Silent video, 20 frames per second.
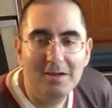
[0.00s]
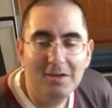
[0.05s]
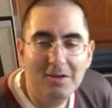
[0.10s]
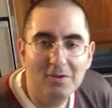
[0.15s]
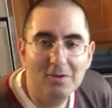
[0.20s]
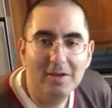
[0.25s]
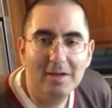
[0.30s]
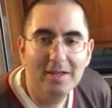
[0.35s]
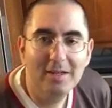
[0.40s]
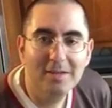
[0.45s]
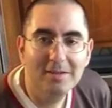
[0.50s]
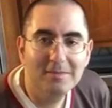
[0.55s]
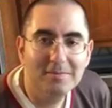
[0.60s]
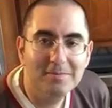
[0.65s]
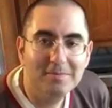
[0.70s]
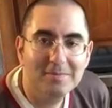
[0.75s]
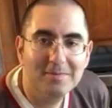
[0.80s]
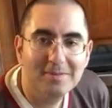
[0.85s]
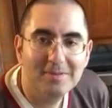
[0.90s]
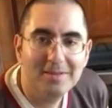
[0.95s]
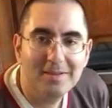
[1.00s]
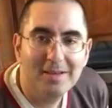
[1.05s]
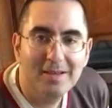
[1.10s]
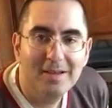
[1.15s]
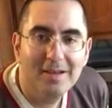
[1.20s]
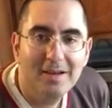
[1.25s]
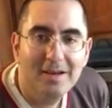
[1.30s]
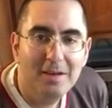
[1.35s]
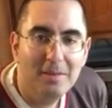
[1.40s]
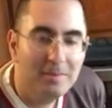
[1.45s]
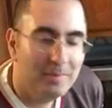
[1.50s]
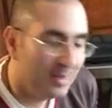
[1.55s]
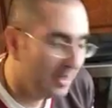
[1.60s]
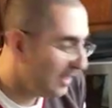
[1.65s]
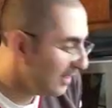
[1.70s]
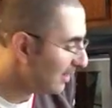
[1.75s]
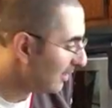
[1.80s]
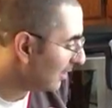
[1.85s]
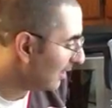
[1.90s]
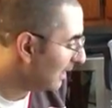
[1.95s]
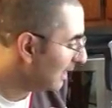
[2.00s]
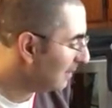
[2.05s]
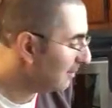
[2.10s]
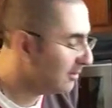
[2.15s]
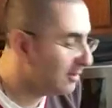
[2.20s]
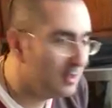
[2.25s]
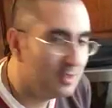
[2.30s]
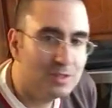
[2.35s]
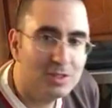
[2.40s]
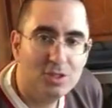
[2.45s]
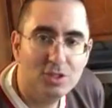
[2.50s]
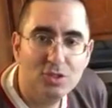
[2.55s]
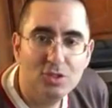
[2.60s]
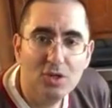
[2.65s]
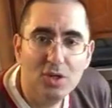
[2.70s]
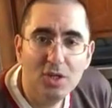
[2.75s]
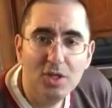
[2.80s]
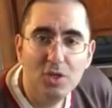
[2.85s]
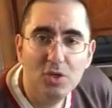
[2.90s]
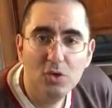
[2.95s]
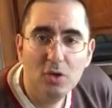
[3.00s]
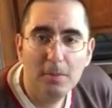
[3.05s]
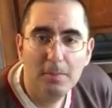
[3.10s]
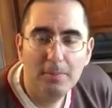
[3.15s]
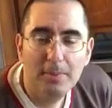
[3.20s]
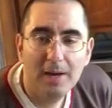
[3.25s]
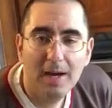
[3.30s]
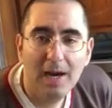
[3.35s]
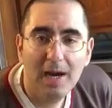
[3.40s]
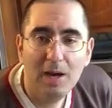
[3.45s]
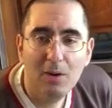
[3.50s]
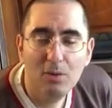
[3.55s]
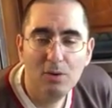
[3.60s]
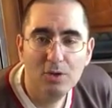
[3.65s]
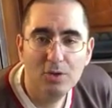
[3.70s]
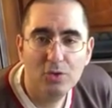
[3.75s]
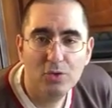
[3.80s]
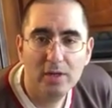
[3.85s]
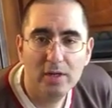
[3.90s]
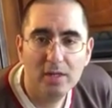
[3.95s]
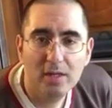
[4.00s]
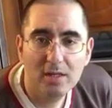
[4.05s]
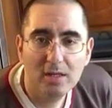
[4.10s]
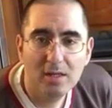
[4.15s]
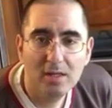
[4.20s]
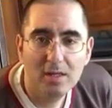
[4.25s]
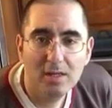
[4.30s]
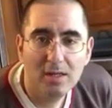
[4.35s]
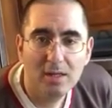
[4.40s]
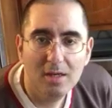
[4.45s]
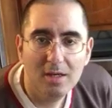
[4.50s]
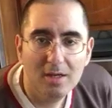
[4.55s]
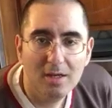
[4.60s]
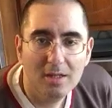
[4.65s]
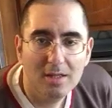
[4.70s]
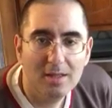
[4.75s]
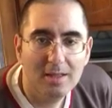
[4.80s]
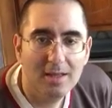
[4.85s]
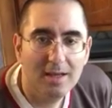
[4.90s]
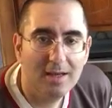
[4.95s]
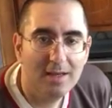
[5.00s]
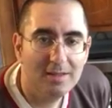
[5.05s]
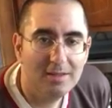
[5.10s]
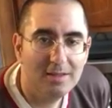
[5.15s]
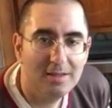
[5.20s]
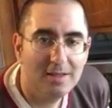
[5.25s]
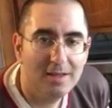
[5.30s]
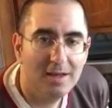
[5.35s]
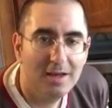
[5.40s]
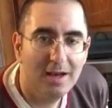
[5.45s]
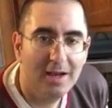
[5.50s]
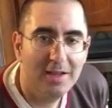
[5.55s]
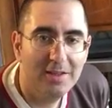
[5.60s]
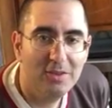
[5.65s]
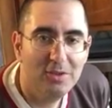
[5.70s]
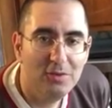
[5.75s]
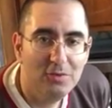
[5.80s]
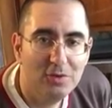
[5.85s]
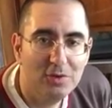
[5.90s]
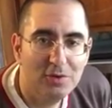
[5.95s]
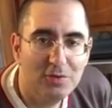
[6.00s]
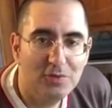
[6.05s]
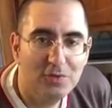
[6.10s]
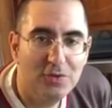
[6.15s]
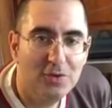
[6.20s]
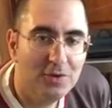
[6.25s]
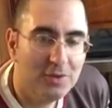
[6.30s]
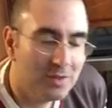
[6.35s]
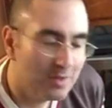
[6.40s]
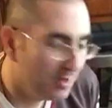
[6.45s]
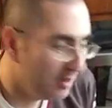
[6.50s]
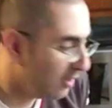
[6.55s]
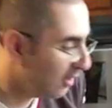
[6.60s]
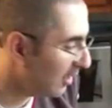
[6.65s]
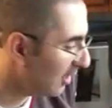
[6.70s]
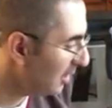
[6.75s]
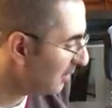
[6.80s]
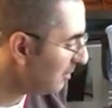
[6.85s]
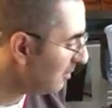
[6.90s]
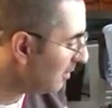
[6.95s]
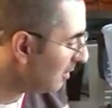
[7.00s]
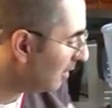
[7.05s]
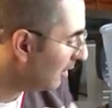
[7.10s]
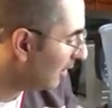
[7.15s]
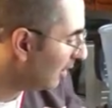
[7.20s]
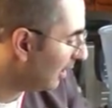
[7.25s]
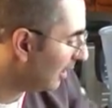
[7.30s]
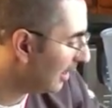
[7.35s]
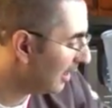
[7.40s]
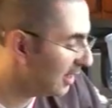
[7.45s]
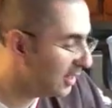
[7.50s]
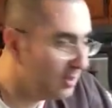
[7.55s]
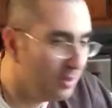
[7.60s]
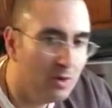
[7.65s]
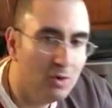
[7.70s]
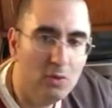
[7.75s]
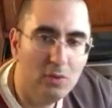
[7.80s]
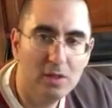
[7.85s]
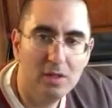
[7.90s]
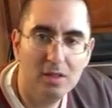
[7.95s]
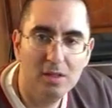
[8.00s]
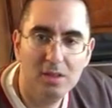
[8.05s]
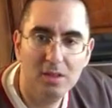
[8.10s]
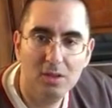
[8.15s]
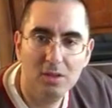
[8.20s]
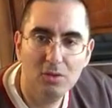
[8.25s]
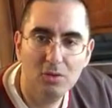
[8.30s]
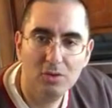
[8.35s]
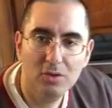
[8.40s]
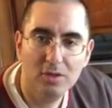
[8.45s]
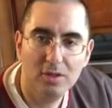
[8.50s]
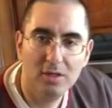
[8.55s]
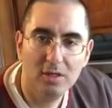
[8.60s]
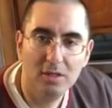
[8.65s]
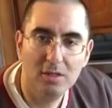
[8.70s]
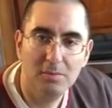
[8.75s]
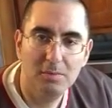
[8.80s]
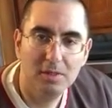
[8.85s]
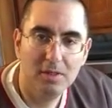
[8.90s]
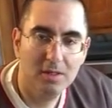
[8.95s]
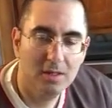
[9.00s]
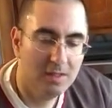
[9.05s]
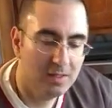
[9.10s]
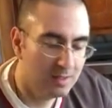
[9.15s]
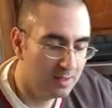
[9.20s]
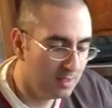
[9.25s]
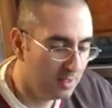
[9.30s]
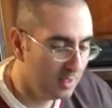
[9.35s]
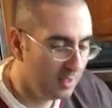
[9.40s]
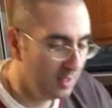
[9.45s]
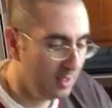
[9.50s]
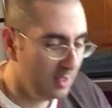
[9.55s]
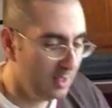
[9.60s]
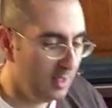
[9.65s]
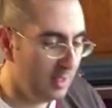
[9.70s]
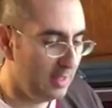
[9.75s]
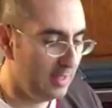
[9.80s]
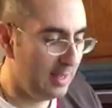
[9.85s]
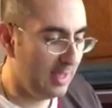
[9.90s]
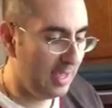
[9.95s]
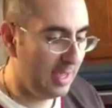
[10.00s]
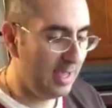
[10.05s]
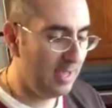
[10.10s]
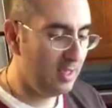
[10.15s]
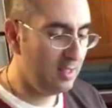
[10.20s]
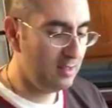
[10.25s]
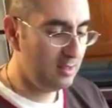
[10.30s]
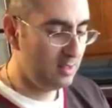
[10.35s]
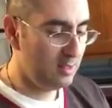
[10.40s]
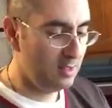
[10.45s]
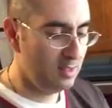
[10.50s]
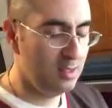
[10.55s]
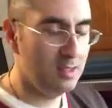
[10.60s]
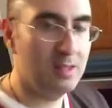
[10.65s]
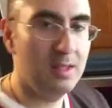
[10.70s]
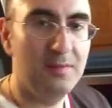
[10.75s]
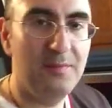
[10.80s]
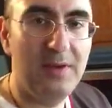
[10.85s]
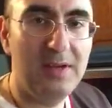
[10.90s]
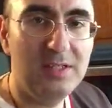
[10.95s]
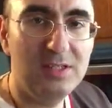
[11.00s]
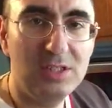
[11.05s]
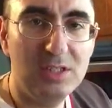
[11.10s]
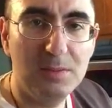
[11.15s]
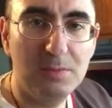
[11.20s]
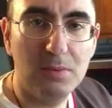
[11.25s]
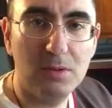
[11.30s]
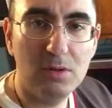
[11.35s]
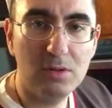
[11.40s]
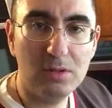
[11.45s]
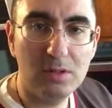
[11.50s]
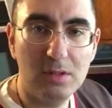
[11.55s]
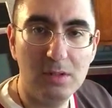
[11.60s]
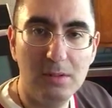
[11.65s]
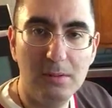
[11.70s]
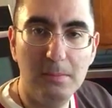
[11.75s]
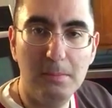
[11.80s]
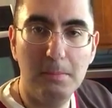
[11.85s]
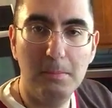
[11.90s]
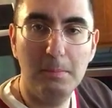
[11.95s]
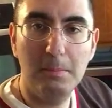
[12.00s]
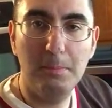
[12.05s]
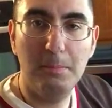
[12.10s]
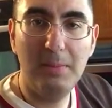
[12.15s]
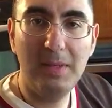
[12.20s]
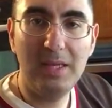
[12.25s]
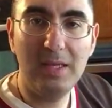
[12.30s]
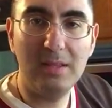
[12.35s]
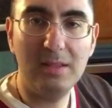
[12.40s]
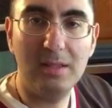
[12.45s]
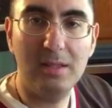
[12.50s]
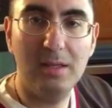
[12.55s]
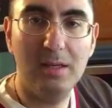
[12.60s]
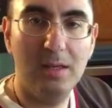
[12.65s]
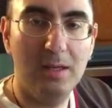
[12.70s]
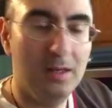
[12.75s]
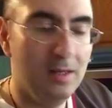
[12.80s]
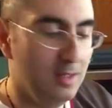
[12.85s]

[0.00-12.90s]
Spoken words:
Alright, I'm back and I'm going to show you a power drink that I do for the first time, and I know it's so good because it has the vegetable beet.